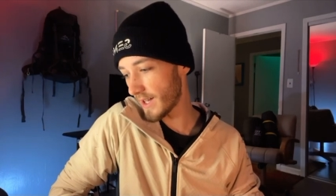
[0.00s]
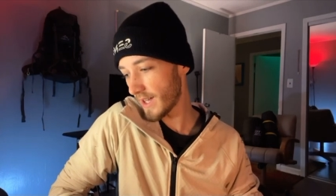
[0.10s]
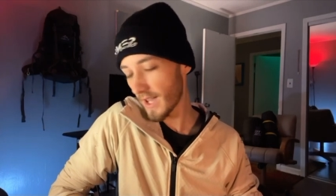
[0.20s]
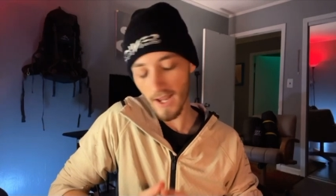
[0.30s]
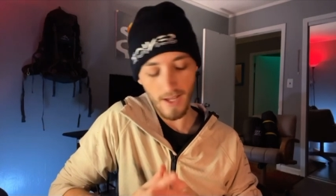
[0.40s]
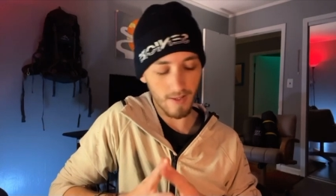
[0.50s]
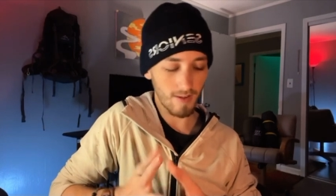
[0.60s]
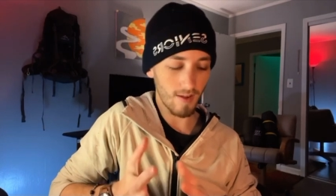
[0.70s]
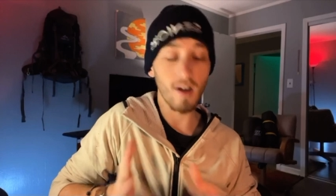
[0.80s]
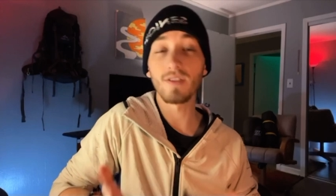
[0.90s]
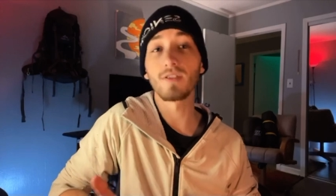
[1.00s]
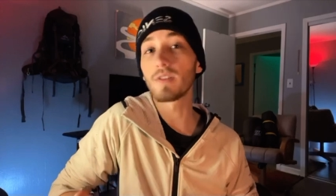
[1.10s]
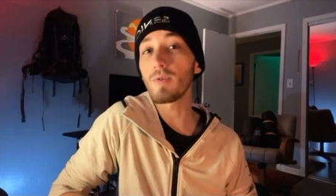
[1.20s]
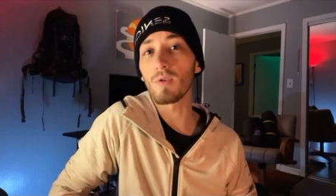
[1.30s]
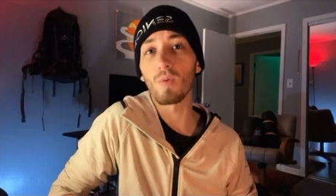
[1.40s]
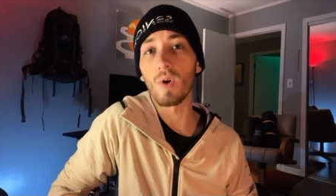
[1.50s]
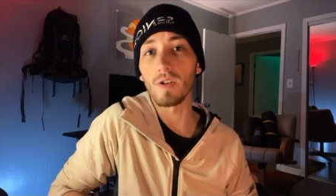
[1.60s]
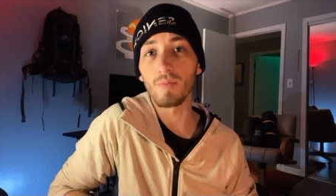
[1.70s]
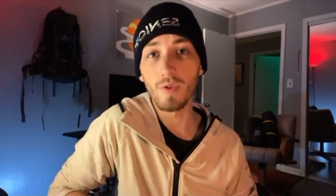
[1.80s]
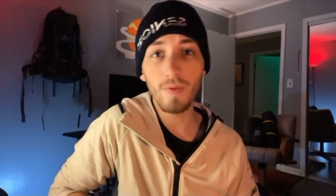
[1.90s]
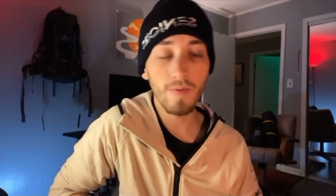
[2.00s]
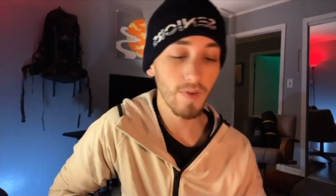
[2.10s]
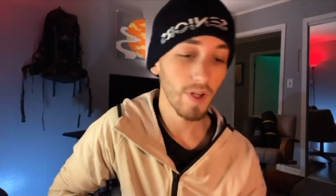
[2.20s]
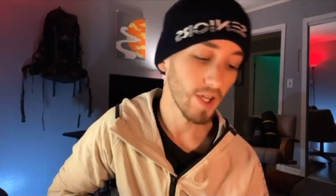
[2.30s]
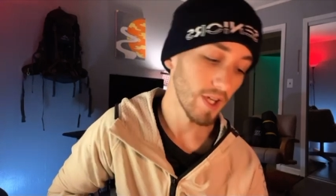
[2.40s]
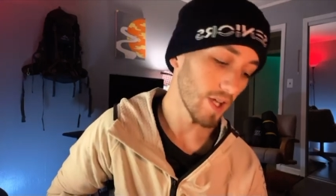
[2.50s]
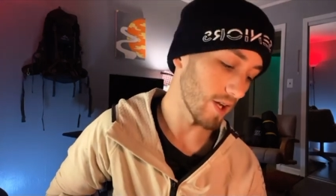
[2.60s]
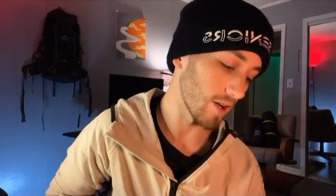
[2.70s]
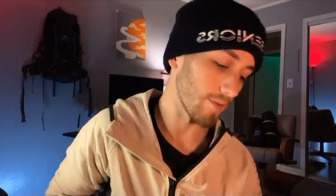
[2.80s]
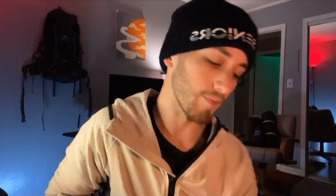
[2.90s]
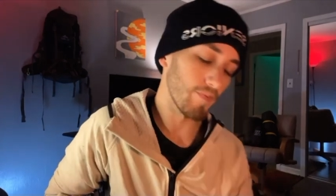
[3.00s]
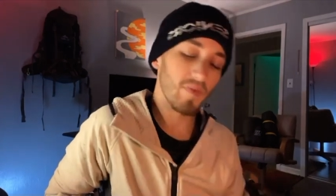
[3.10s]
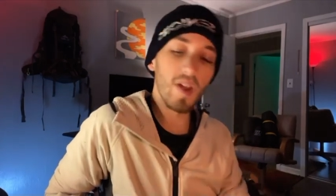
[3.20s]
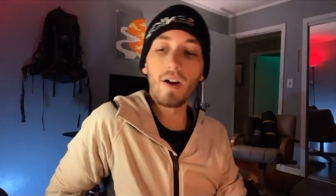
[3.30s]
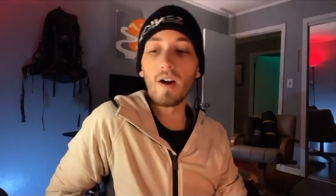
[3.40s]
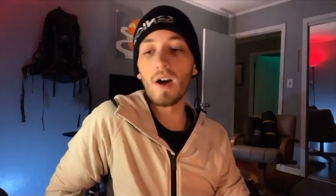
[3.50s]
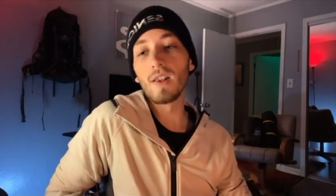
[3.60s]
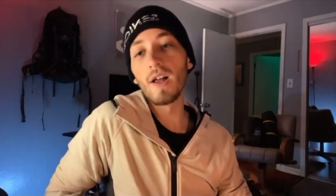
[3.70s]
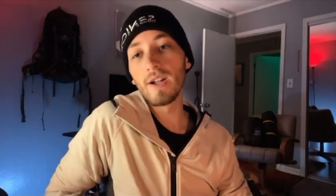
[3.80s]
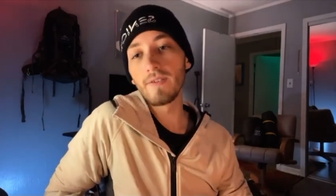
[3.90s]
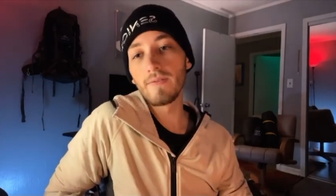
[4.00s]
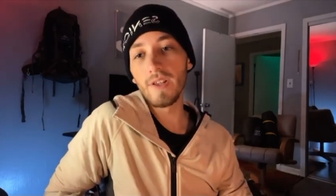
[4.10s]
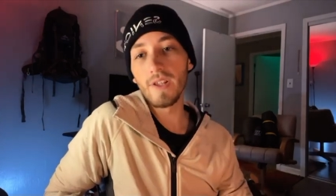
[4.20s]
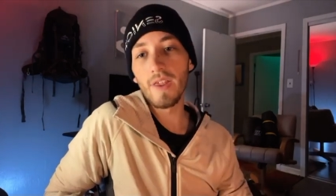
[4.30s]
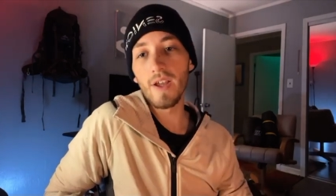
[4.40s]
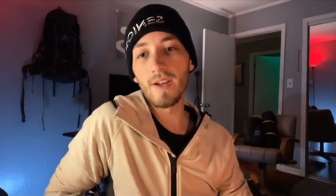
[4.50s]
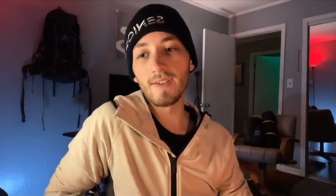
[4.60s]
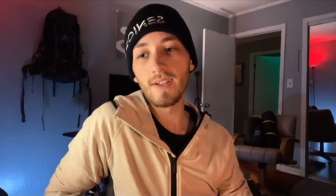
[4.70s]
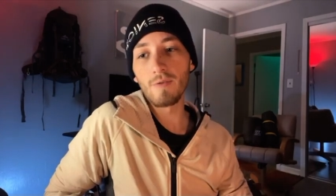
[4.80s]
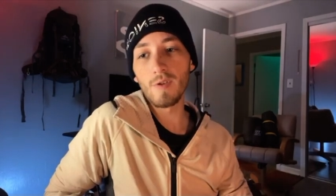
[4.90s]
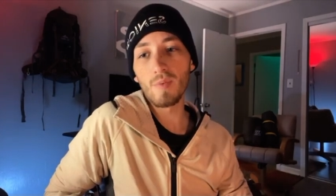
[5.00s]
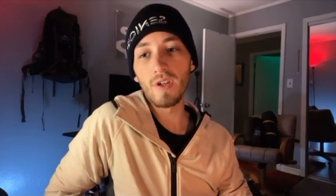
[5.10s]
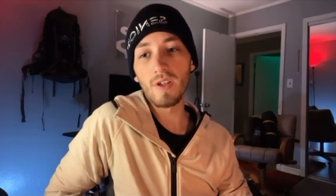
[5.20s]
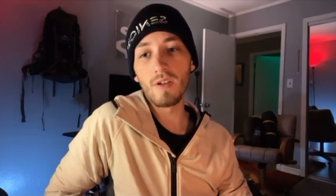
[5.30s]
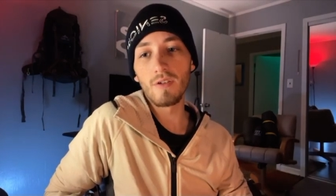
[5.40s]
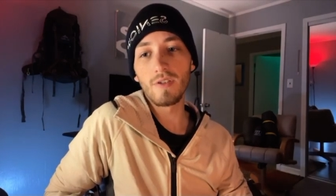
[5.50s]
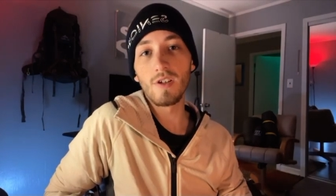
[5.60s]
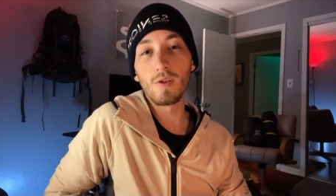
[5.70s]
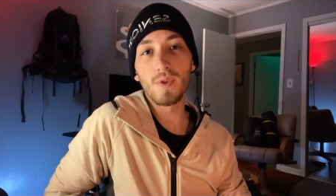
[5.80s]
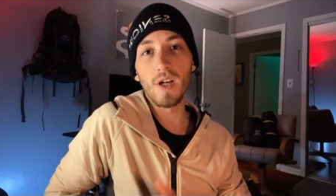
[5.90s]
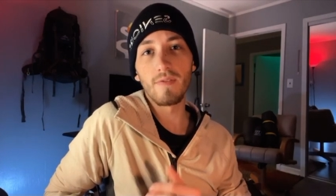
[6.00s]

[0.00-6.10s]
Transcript: and also they weren't waterproof. Um, A lot of the things that I was putting into those cubes, I've